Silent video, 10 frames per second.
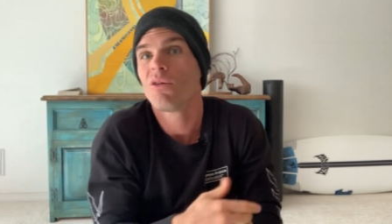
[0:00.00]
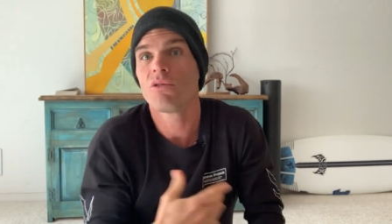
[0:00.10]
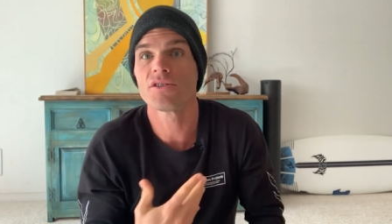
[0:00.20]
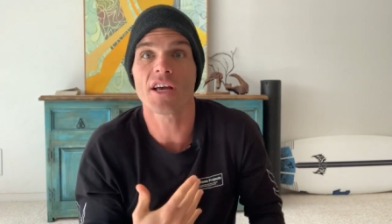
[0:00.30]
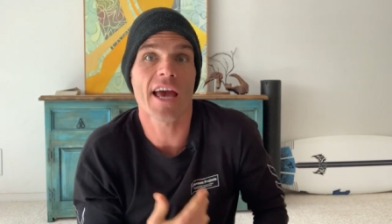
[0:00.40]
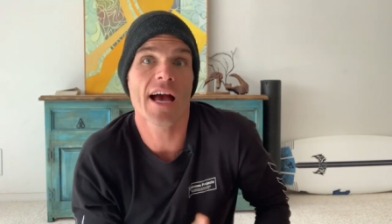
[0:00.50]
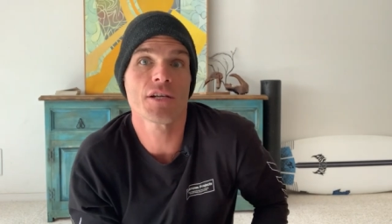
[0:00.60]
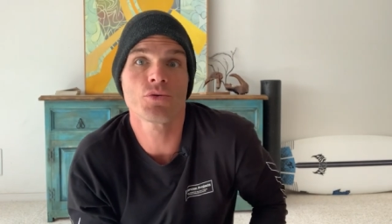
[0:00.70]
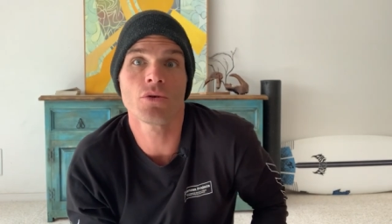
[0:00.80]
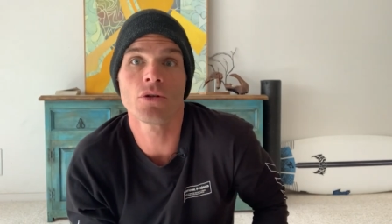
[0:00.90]
Whereas a
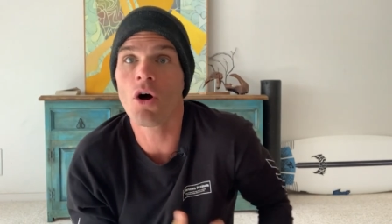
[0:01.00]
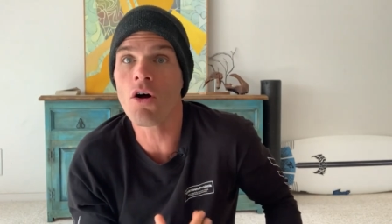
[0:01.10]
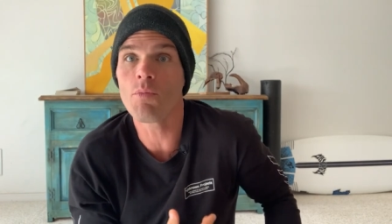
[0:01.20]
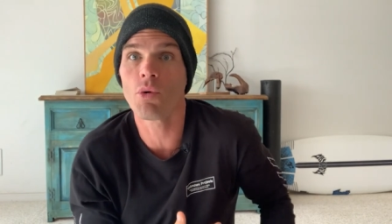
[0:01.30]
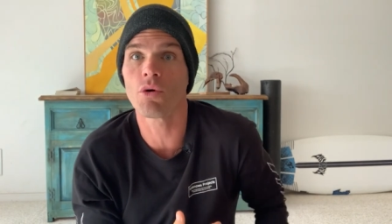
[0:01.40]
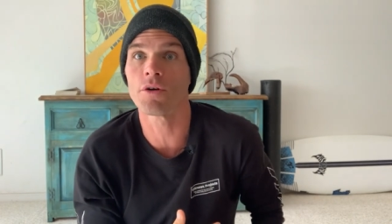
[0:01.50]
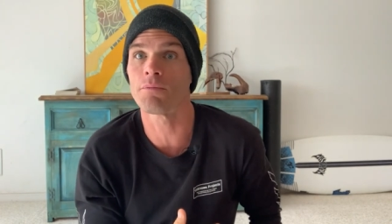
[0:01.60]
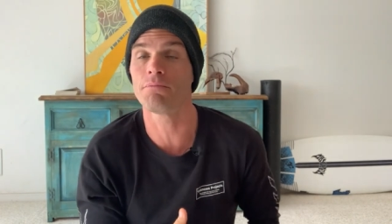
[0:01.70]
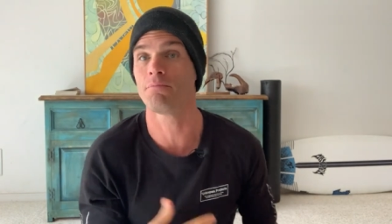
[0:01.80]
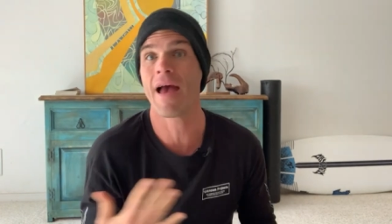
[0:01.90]
casual
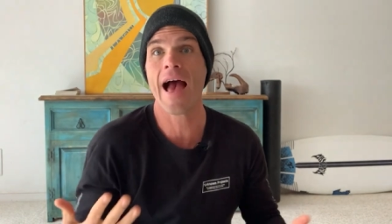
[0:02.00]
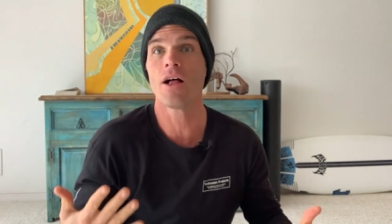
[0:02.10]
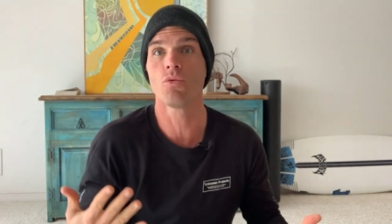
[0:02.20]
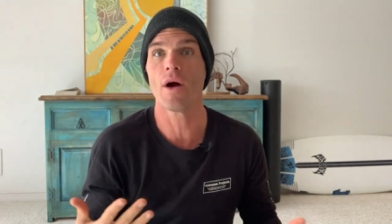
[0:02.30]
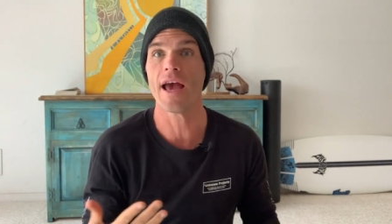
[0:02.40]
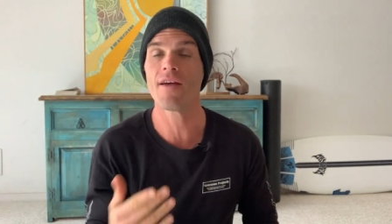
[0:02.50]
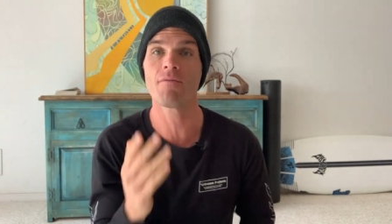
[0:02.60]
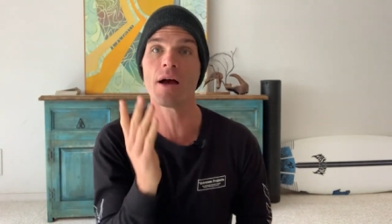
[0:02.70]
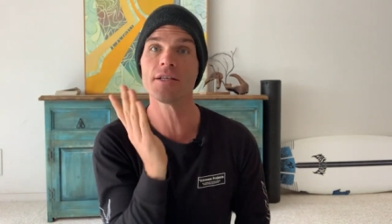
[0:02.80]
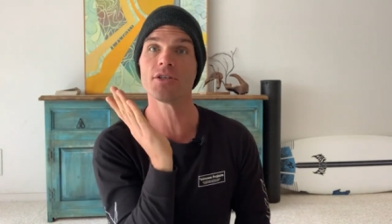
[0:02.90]
longboard mal wave
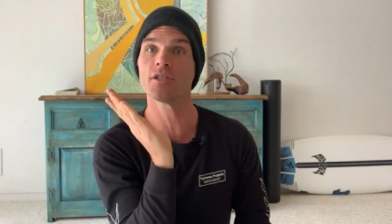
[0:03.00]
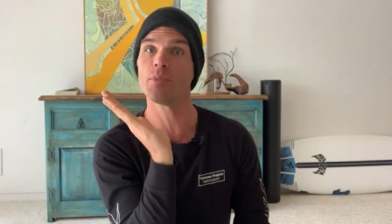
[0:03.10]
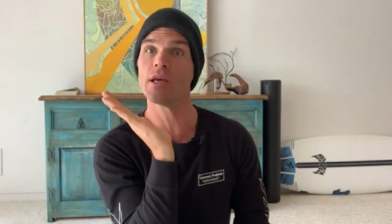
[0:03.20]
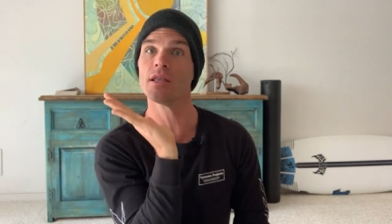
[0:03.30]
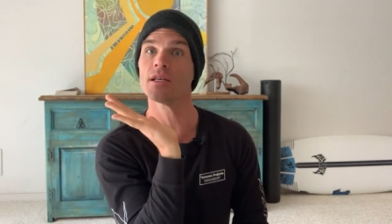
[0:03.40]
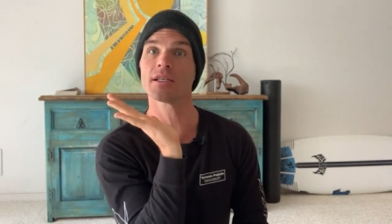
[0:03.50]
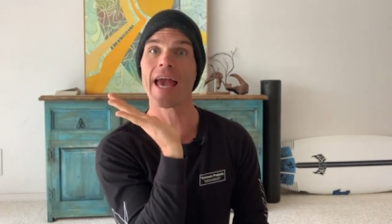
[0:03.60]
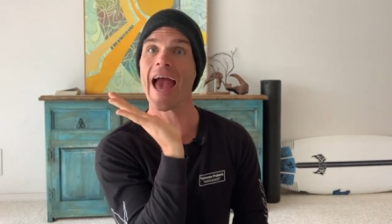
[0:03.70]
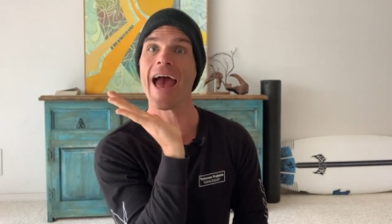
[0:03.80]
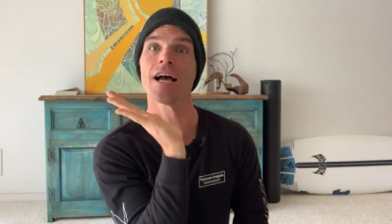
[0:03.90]
might just be this
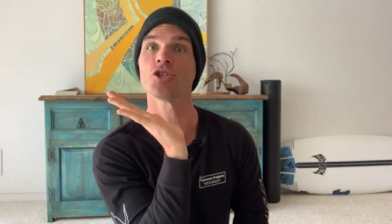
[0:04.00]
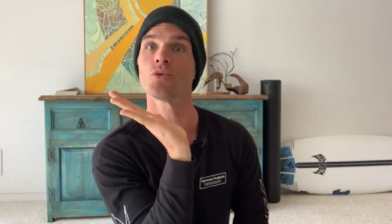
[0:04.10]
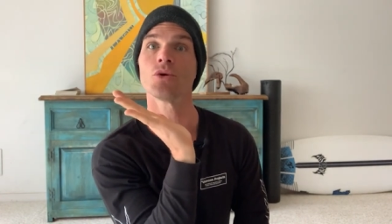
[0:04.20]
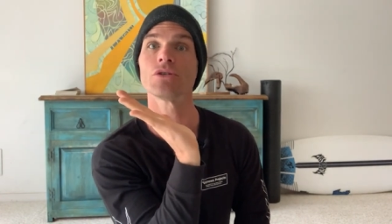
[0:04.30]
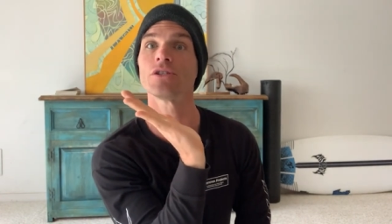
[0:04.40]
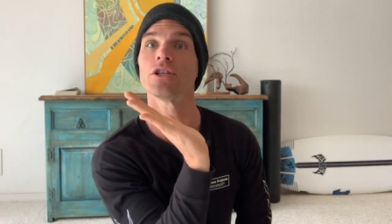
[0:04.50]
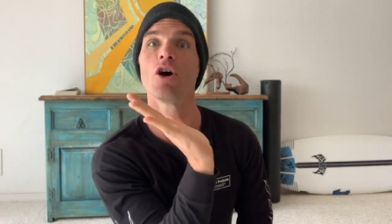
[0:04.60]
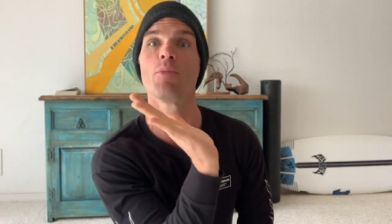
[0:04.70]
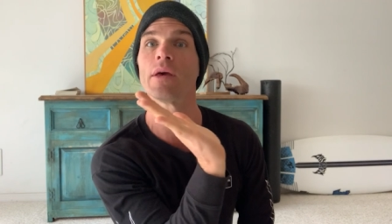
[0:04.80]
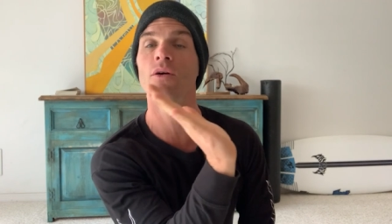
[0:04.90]
casual
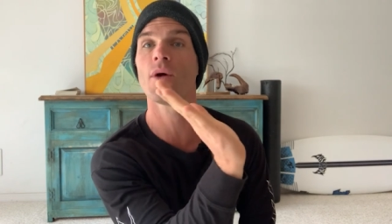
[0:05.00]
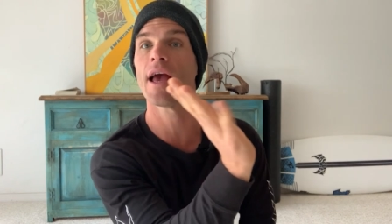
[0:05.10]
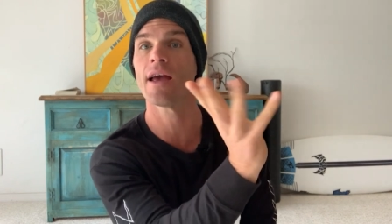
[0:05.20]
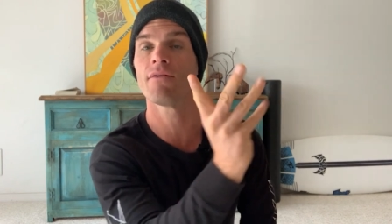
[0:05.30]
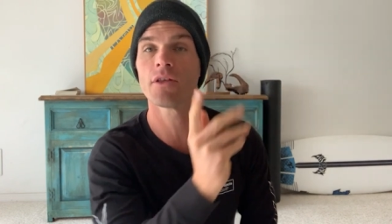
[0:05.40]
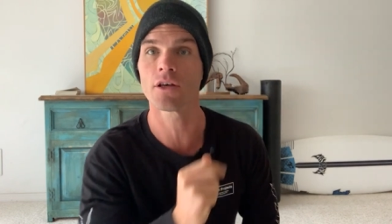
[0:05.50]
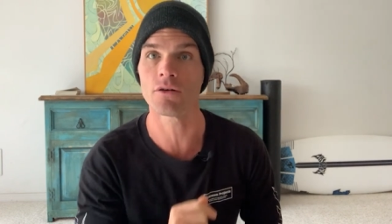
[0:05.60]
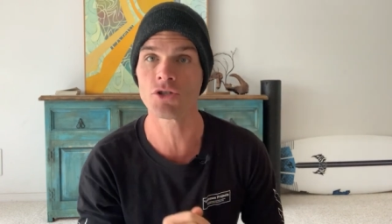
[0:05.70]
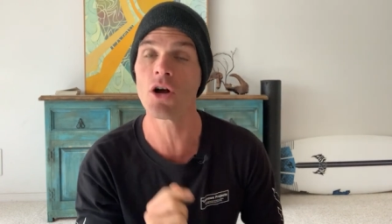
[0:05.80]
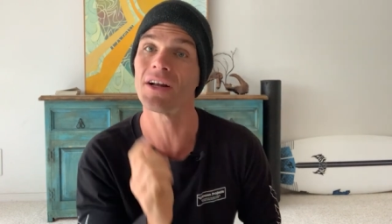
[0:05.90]
sloping wave that
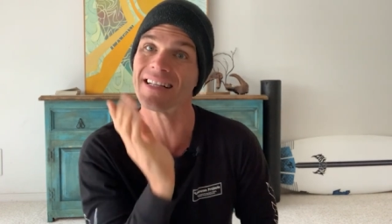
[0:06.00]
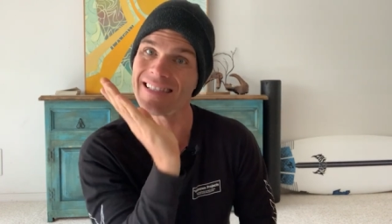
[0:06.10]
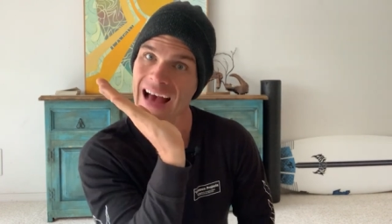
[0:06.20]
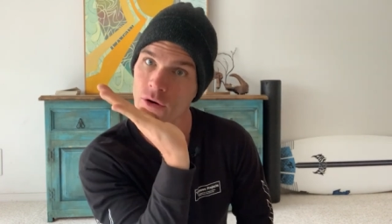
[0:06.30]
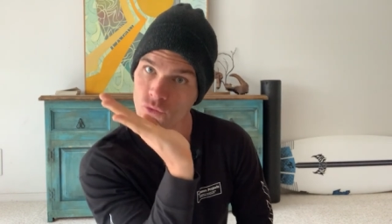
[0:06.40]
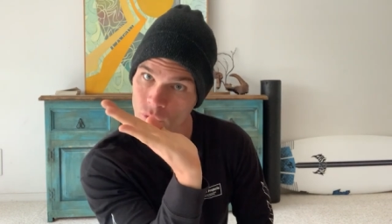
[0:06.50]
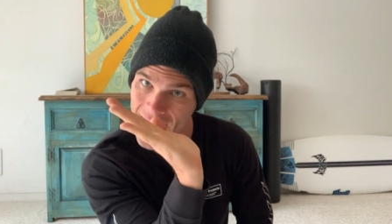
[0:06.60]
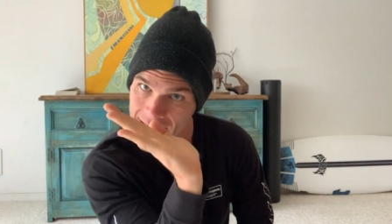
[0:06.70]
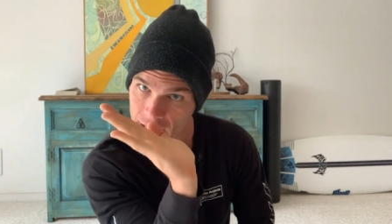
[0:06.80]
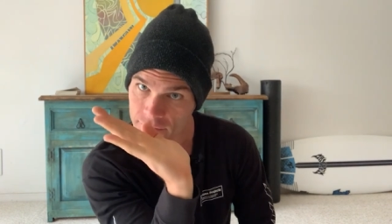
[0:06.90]
goes on. It's that
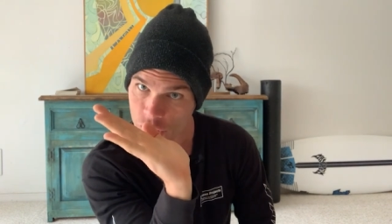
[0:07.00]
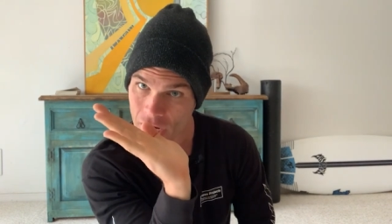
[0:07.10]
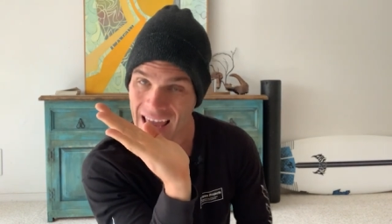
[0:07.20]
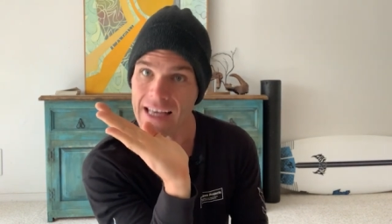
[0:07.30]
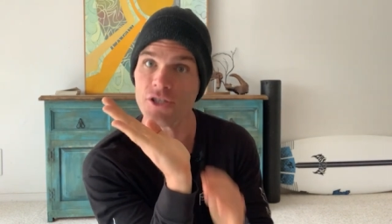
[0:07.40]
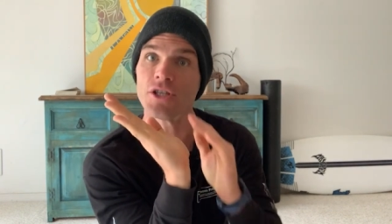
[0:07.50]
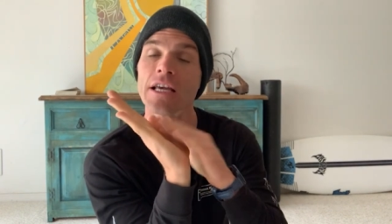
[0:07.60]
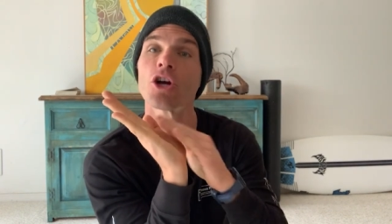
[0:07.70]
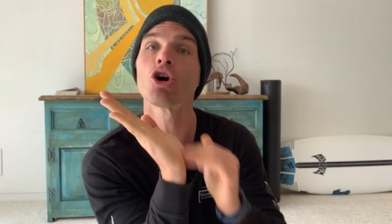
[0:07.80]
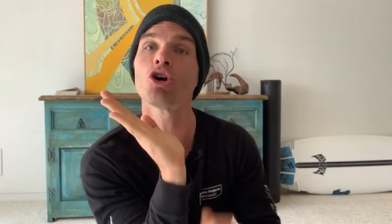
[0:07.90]
rate of change, the
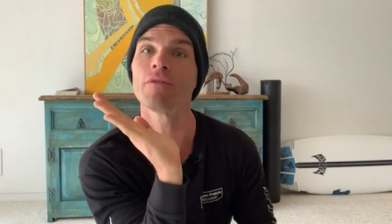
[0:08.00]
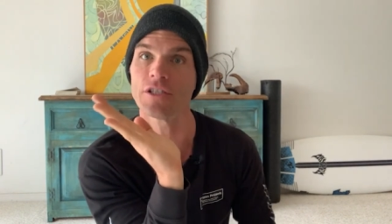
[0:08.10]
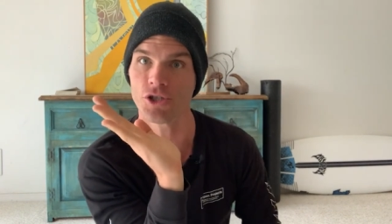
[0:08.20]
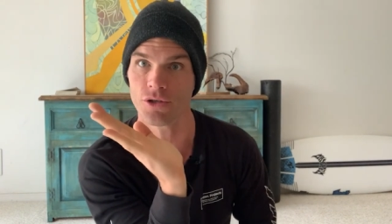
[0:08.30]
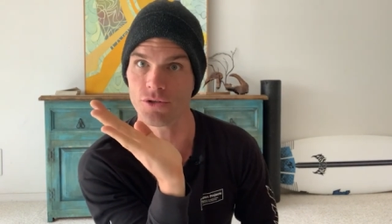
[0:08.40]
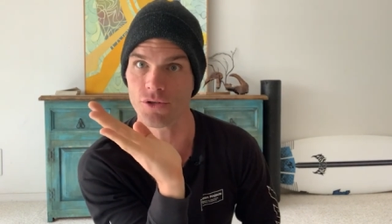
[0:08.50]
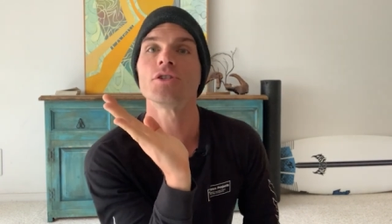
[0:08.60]
curvatures.